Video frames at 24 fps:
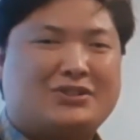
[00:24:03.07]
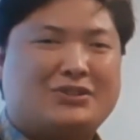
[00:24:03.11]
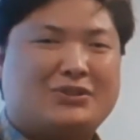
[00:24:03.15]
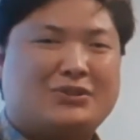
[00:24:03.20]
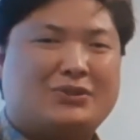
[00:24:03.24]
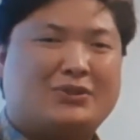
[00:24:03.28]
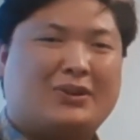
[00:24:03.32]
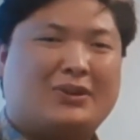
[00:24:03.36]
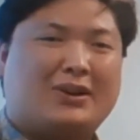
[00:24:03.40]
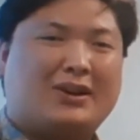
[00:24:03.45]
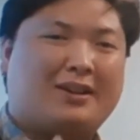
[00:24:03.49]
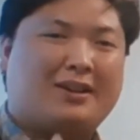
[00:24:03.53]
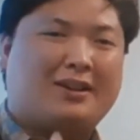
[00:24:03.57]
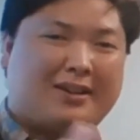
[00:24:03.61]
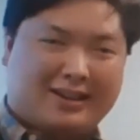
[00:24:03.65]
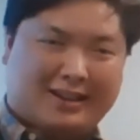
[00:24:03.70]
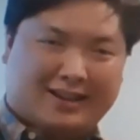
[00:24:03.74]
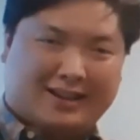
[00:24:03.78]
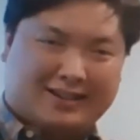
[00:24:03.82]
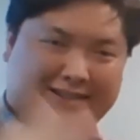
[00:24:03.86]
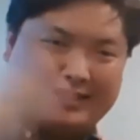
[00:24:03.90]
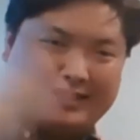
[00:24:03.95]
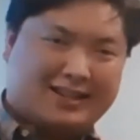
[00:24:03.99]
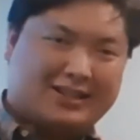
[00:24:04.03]
to
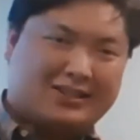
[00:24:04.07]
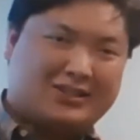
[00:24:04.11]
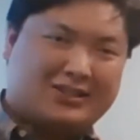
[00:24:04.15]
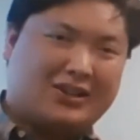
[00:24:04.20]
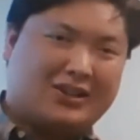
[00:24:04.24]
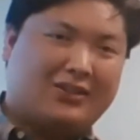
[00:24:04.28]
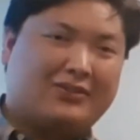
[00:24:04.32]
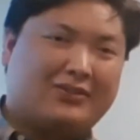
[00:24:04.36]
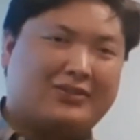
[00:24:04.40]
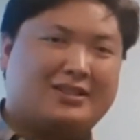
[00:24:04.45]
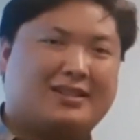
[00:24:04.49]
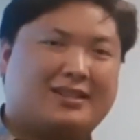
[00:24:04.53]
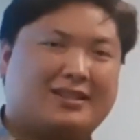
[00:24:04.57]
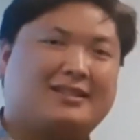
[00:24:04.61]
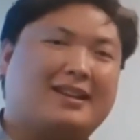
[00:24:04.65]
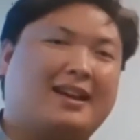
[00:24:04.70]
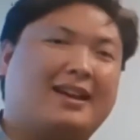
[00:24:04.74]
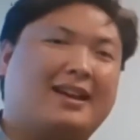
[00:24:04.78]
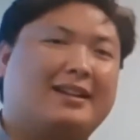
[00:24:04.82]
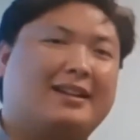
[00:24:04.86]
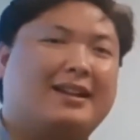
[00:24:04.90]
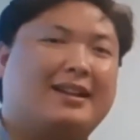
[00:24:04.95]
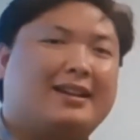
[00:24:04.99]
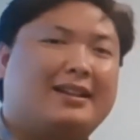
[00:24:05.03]
ESS services,
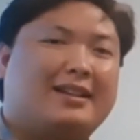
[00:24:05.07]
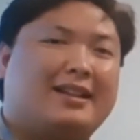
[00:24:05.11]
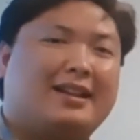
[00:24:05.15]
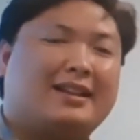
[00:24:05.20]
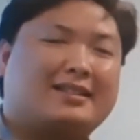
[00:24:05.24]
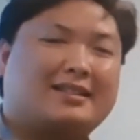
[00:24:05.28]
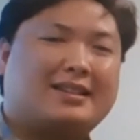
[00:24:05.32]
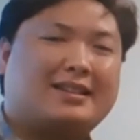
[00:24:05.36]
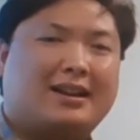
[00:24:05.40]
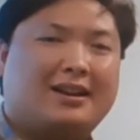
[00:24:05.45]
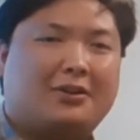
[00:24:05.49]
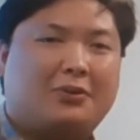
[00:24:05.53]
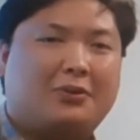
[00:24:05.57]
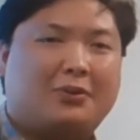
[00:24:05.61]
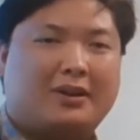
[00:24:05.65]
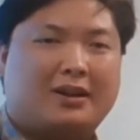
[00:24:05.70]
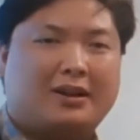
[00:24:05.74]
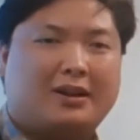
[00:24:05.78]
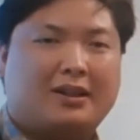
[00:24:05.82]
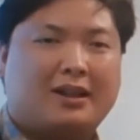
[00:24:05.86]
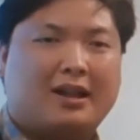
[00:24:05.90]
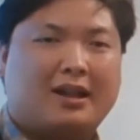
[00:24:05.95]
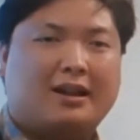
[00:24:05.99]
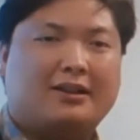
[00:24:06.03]
and that's kind of
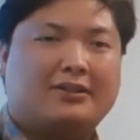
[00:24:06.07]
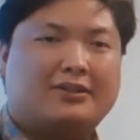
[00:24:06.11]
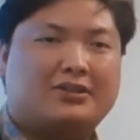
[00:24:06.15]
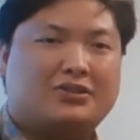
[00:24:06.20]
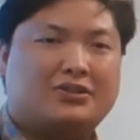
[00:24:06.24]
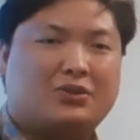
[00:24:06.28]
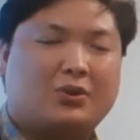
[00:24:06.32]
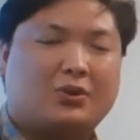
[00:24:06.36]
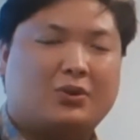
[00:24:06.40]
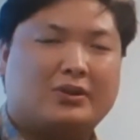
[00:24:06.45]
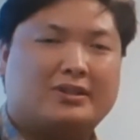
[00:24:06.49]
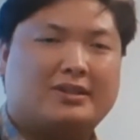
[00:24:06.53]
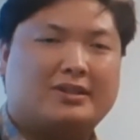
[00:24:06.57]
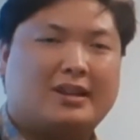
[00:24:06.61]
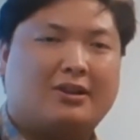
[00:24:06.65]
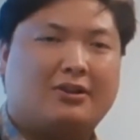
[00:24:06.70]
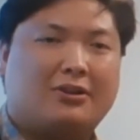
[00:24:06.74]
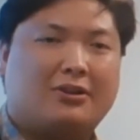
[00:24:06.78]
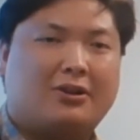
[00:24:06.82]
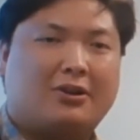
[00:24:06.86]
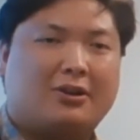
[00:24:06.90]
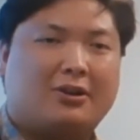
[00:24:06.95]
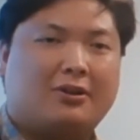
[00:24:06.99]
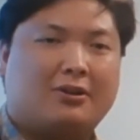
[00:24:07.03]
what a lot of stores
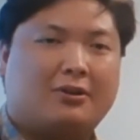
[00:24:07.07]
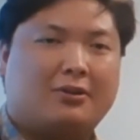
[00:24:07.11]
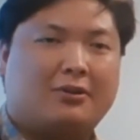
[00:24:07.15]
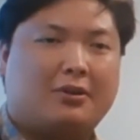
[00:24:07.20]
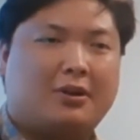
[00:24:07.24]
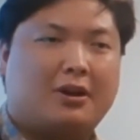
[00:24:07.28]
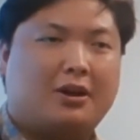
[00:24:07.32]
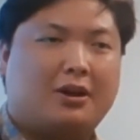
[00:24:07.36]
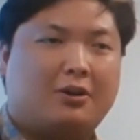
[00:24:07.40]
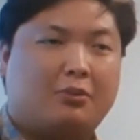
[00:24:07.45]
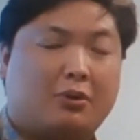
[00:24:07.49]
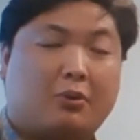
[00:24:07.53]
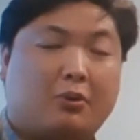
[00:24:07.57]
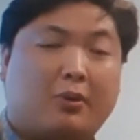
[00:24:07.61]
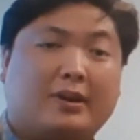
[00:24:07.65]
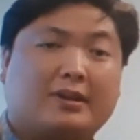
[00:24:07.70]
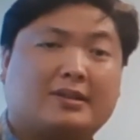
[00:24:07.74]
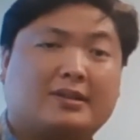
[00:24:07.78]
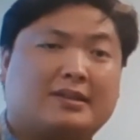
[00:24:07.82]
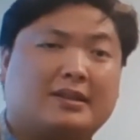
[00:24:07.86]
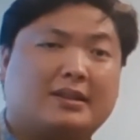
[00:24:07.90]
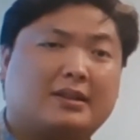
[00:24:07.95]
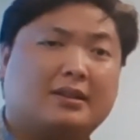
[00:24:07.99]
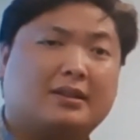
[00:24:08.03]
now are
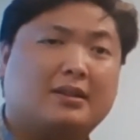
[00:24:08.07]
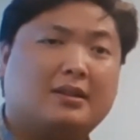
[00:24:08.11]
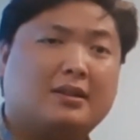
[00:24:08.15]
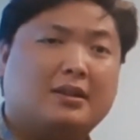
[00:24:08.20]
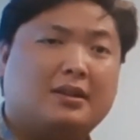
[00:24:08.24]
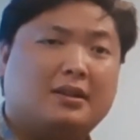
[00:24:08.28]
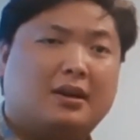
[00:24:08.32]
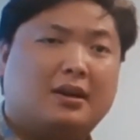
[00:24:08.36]
requesting.